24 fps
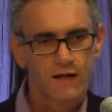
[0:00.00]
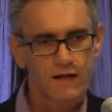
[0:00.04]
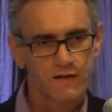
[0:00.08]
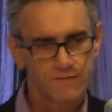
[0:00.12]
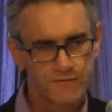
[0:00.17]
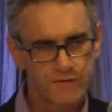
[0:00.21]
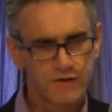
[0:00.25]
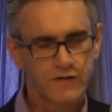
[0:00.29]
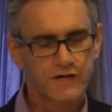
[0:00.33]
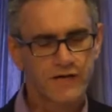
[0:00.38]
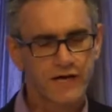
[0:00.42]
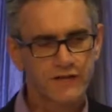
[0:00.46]

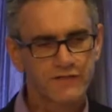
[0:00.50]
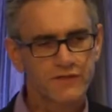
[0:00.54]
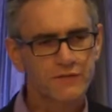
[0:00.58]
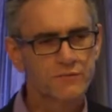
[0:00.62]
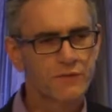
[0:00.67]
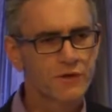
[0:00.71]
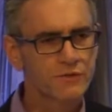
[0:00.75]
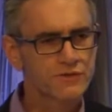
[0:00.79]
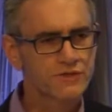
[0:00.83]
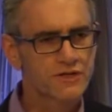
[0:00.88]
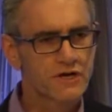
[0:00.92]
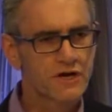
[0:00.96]
If you're going to get the
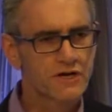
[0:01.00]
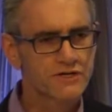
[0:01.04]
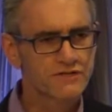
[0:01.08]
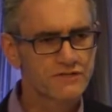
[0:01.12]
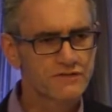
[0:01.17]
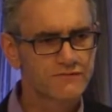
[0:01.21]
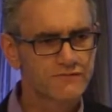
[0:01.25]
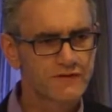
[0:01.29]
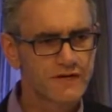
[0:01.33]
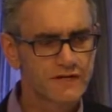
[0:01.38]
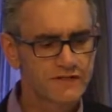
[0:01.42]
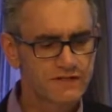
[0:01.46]
most
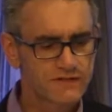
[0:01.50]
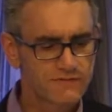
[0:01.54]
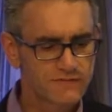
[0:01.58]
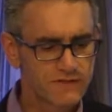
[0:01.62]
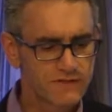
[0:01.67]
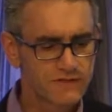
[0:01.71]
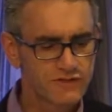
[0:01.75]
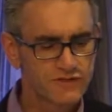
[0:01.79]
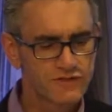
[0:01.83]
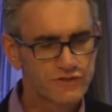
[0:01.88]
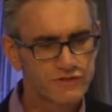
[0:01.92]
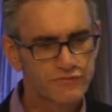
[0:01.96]
cost
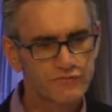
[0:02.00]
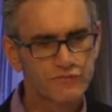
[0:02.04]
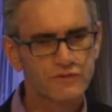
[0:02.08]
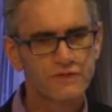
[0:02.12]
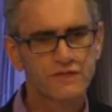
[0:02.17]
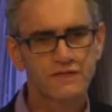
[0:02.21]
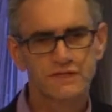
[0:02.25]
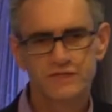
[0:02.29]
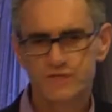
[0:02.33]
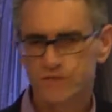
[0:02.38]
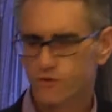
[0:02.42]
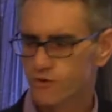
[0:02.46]
effectiveness, you're
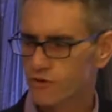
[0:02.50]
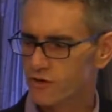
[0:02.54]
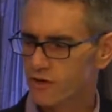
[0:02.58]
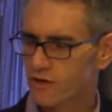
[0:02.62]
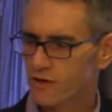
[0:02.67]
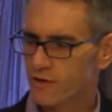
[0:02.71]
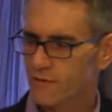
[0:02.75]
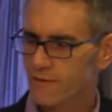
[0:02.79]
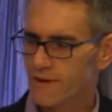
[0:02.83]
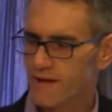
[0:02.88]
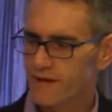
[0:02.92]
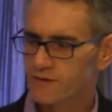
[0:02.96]
really
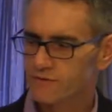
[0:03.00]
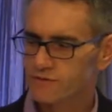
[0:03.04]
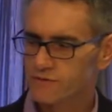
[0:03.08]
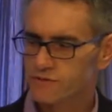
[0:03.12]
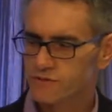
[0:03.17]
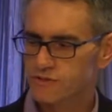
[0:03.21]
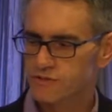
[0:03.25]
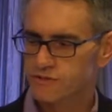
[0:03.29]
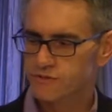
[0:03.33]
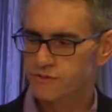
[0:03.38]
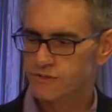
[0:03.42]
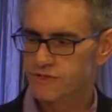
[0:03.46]
talking about
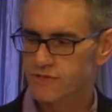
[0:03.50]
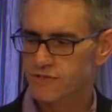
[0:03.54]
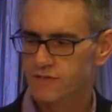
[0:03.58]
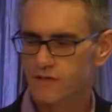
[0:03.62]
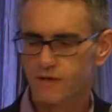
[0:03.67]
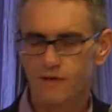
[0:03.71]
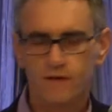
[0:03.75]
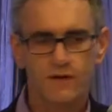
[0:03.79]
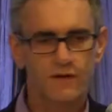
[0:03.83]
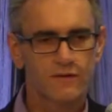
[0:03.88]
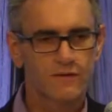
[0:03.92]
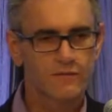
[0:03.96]

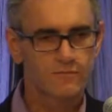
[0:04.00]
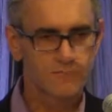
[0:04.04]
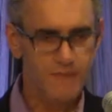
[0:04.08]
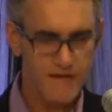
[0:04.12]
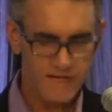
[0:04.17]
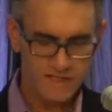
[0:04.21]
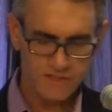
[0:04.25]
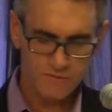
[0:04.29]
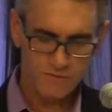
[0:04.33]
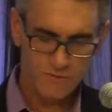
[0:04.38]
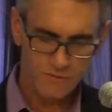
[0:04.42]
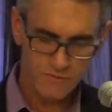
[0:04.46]
doing
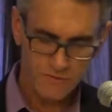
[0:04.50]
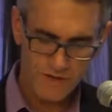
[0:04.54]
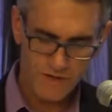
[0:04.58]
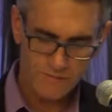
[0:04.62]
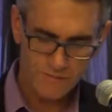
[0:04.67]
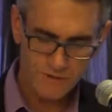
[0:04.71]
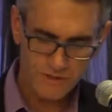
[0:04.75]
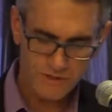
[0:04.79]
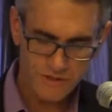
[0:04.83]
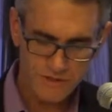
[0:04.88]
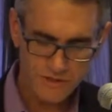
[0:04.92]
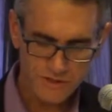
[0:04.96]
maximum
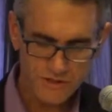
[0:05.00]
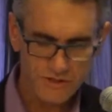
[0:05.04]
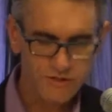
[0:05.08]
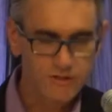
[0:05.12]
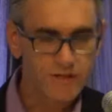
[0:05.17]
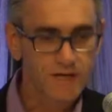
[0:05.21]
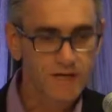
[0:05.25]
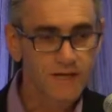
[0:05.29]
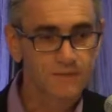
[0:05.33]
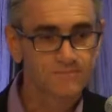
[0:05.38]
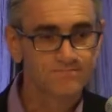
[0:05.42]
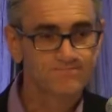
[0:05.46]
repetition
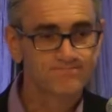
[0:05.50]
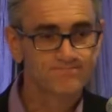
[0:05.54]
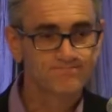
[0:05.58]
there.